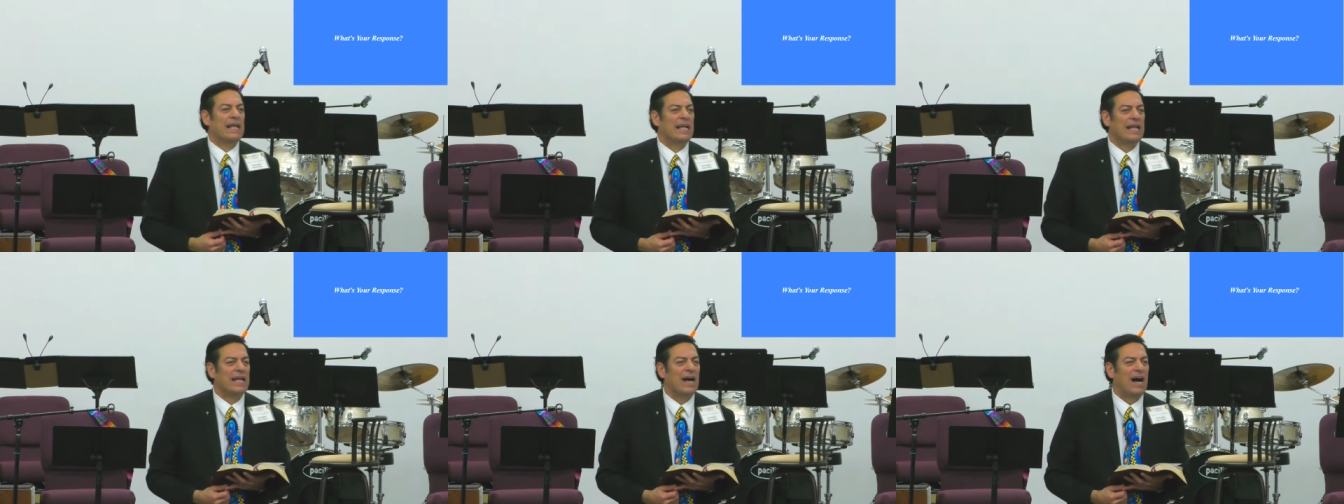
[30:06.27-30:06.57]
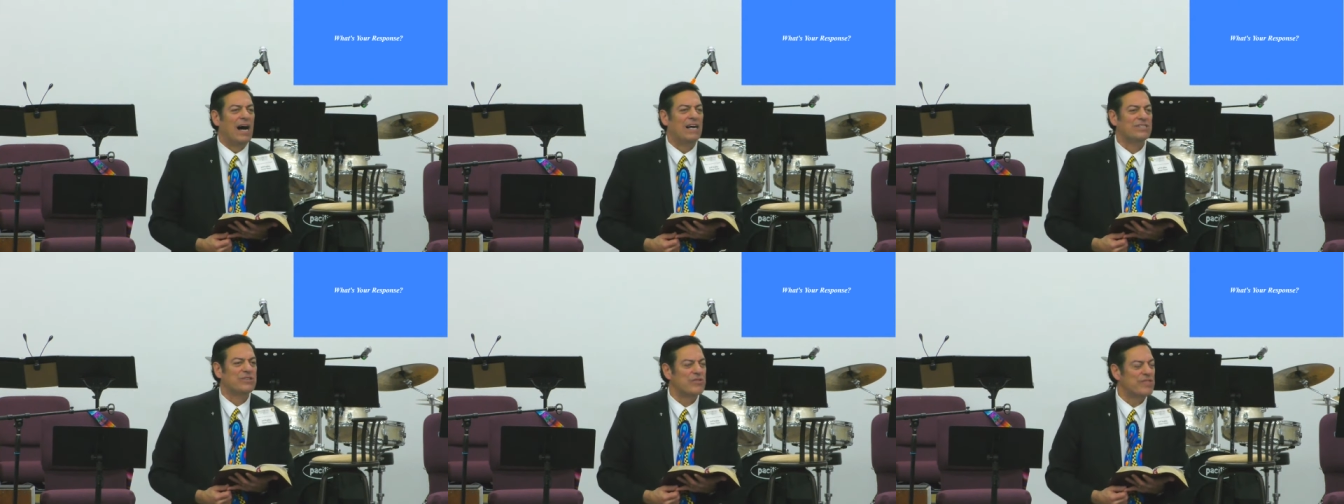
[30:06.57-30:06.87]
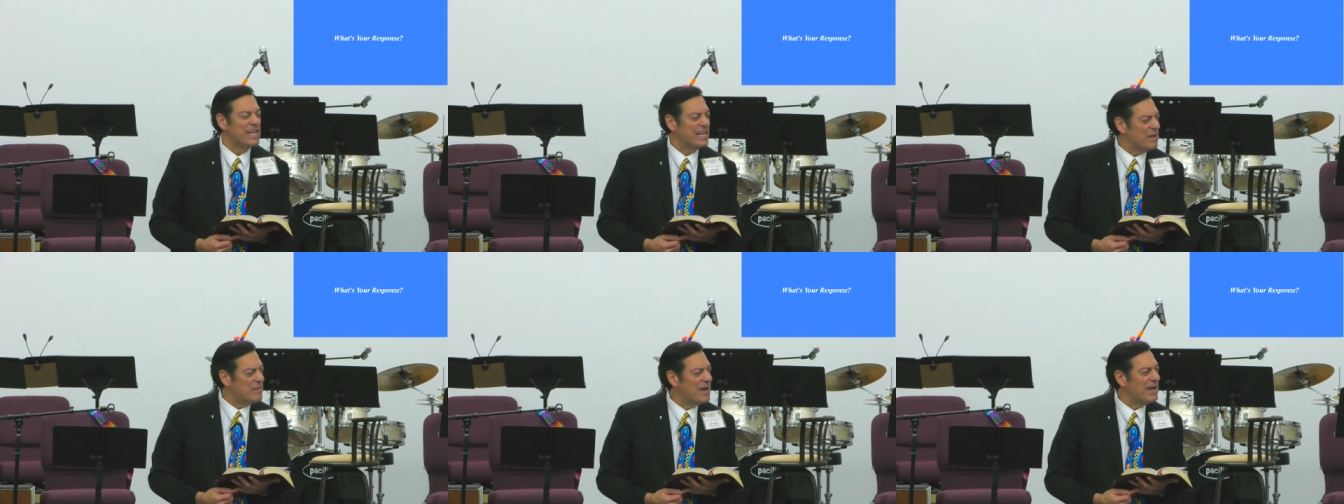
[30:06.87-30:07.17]
Also,
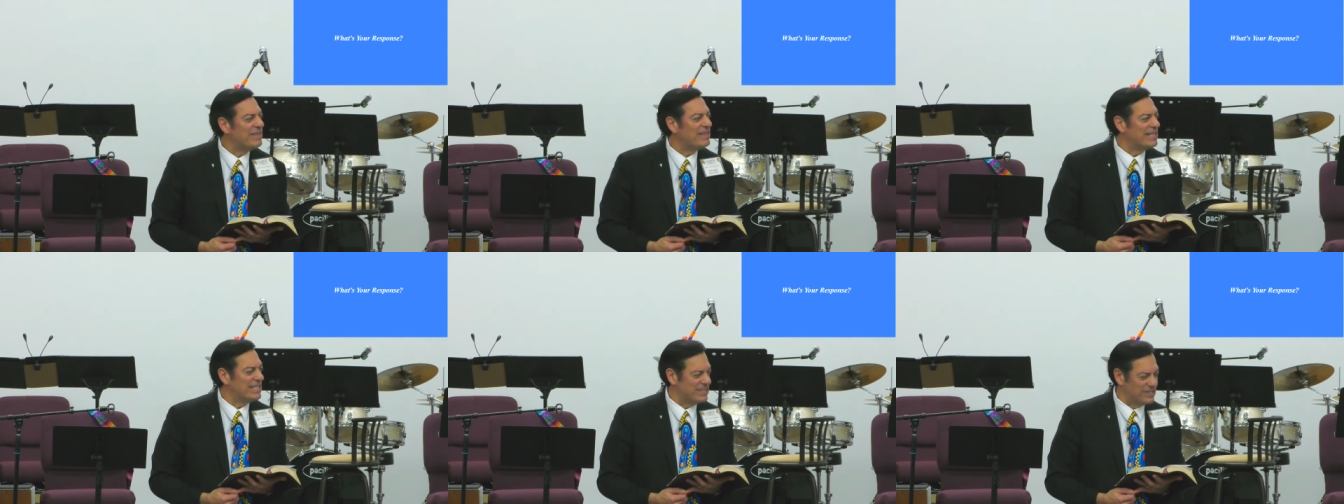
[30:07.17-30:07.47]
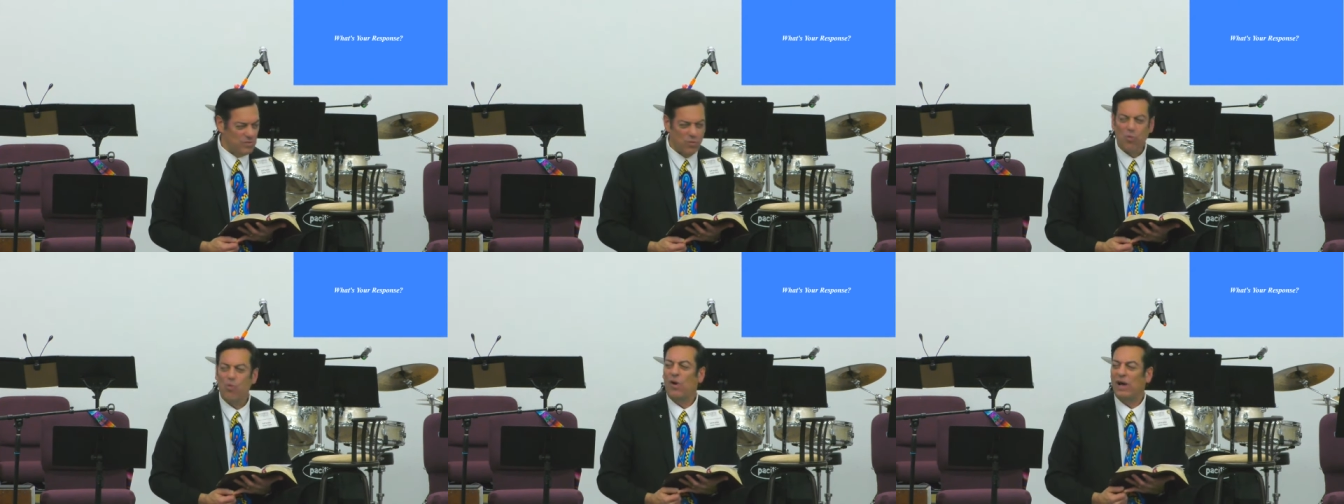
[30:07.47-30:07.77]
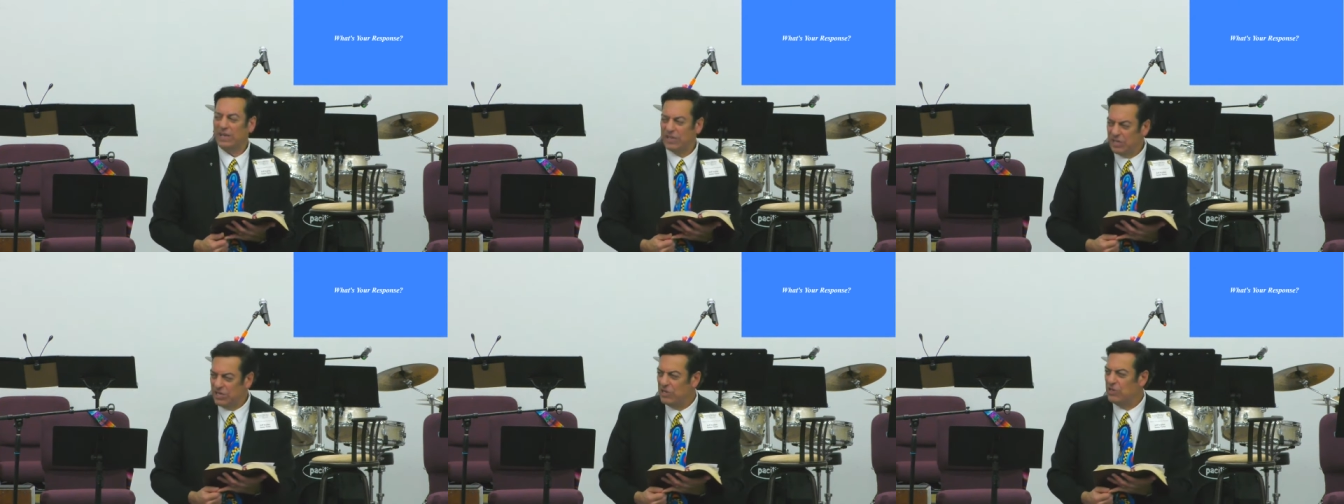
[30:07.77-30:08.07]
think about this.
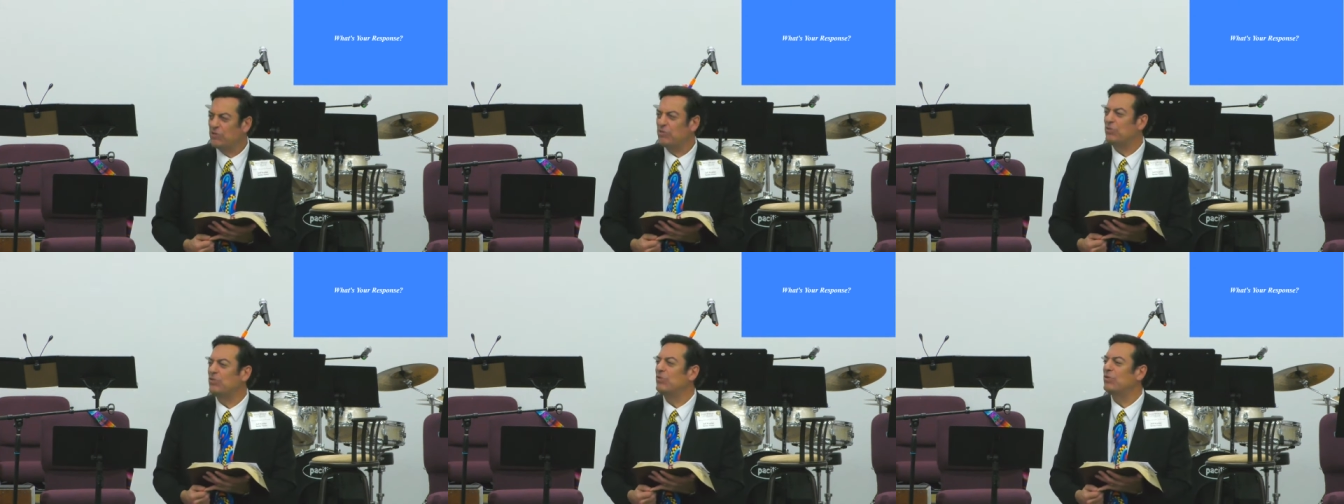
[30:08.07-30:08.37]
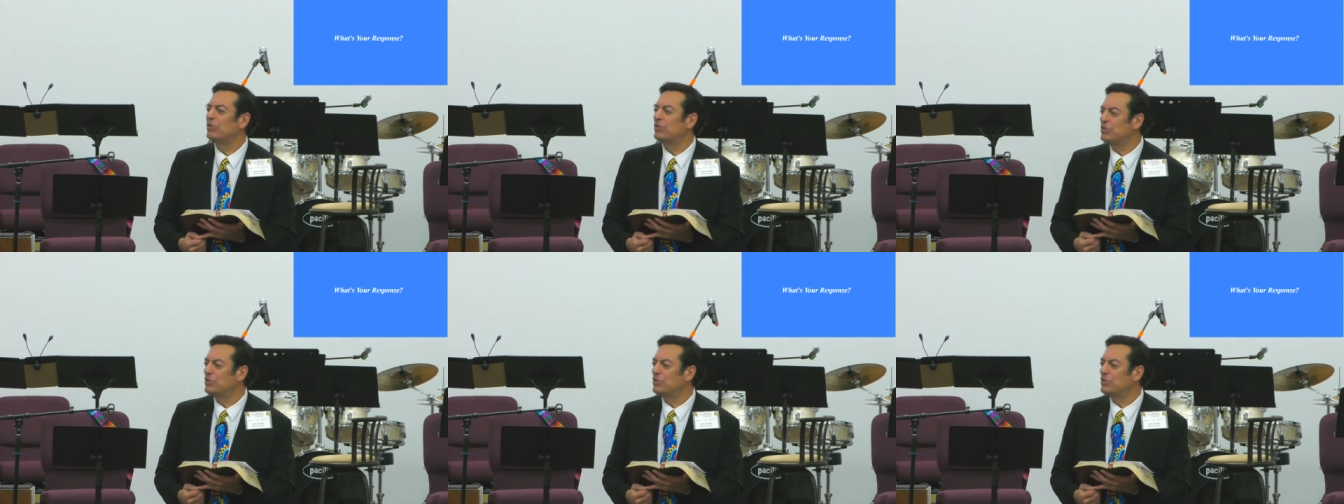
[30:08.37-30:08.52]
What you